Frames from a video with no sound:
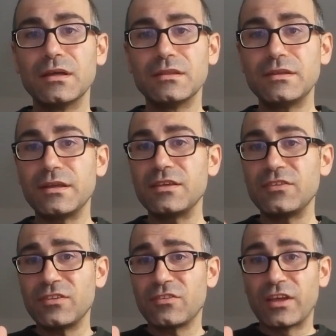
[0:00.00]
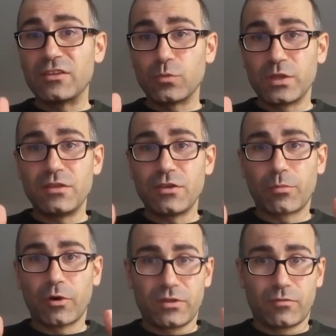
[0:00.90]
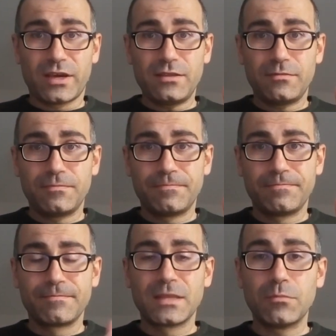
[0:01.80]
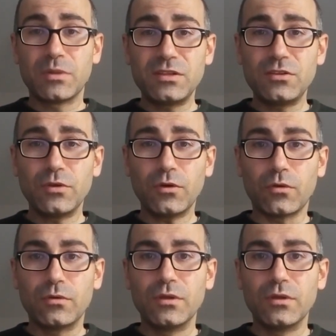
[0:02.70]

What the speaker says: DNA is in the cells within your body, right? But did you know